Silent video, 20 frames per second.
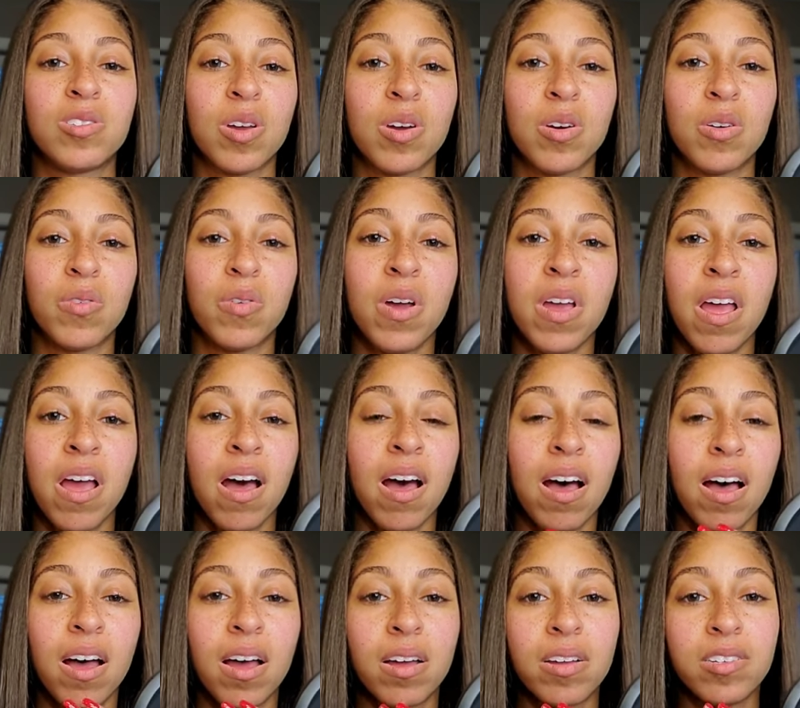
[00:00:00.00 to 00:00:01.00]
So
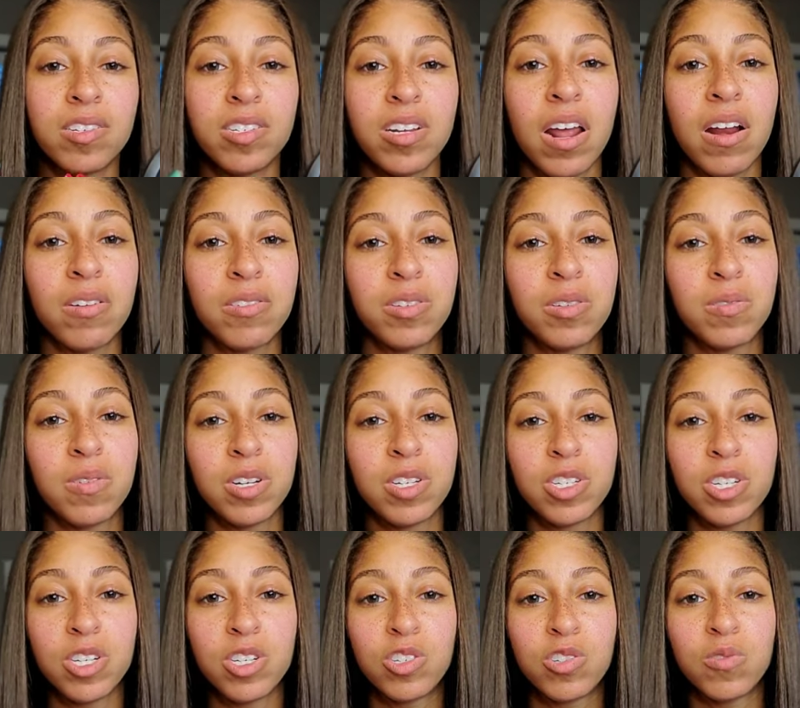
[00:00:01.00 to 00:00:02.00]
uh, shout out to
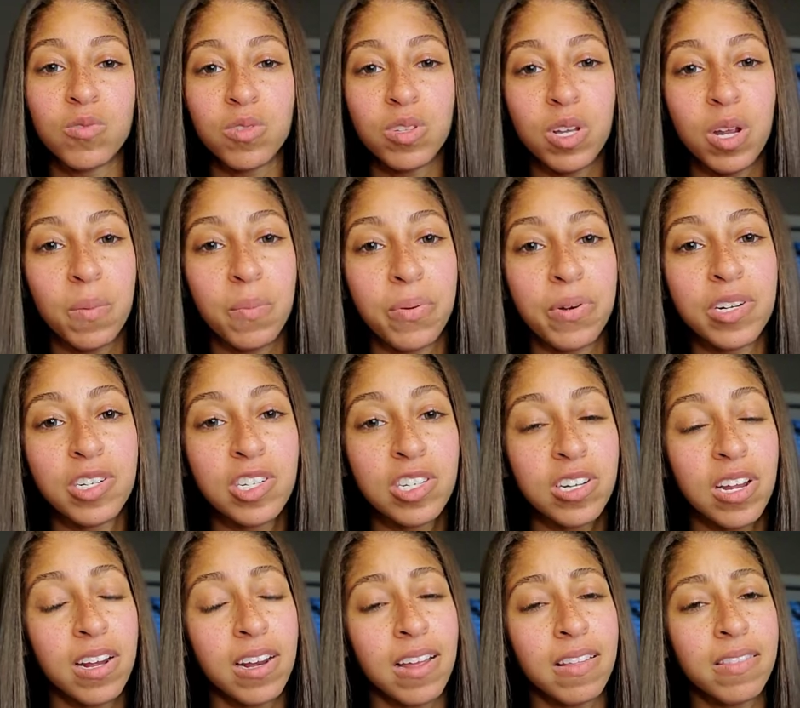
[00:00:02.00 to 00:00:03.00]
Richie, truly
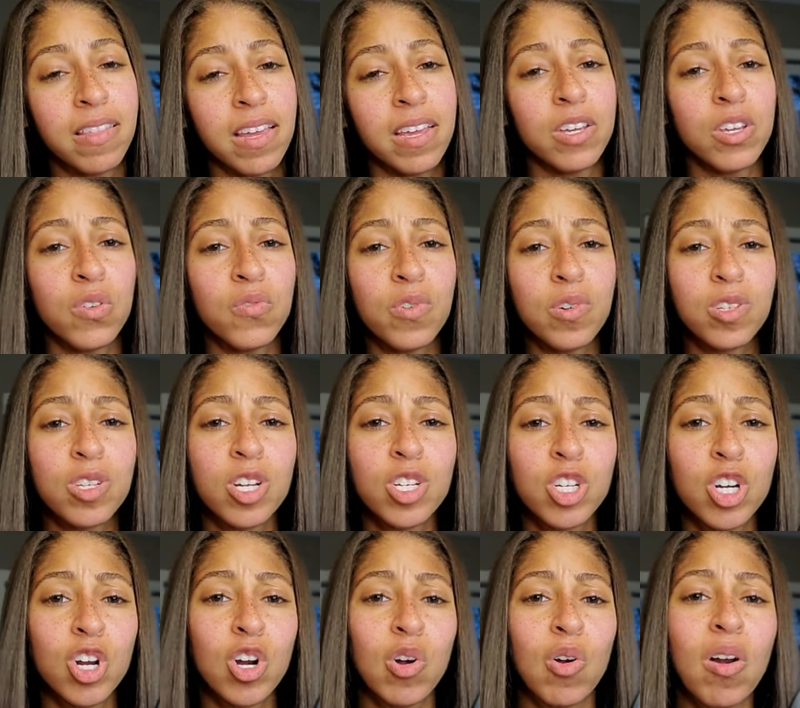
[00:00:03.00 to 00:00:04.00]
appreciate it, and thank you for
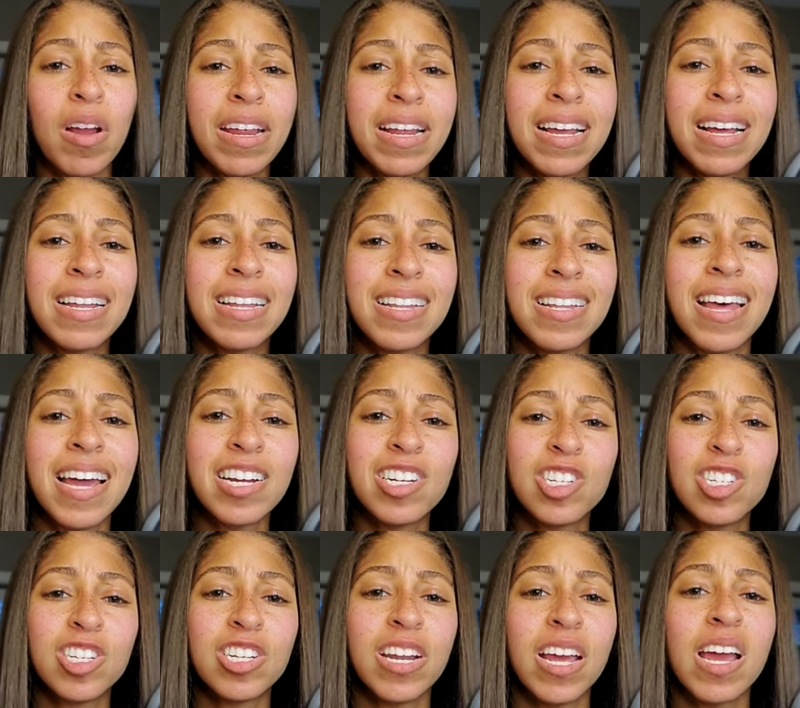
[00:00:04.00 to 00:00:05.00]
such a great
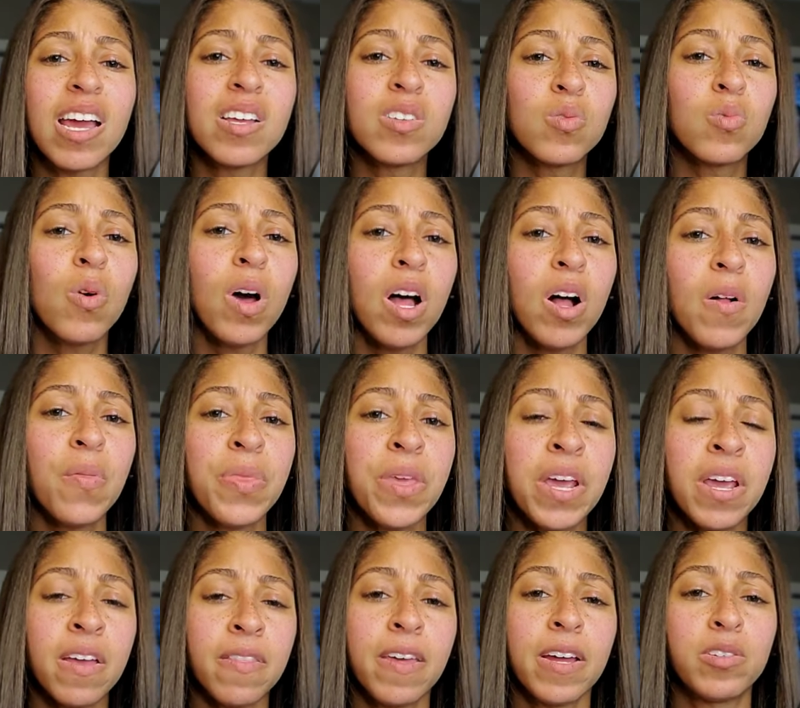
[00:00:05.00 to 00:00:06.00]
collection as well
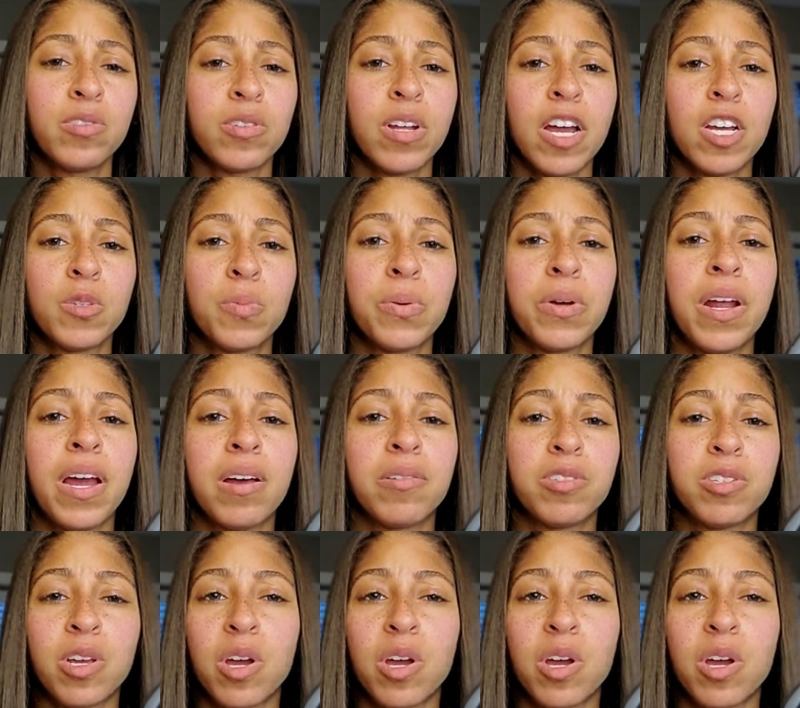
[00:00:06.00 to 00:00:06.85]
that you guys put out.